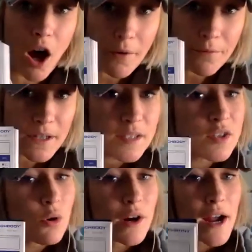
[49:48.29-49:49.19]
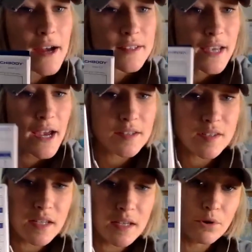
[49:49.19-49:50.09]
office or ask
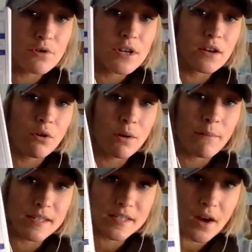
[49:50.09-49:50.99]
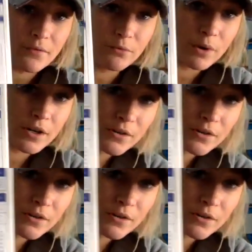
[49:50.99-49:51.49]
Cassidy, Marie, or myself where you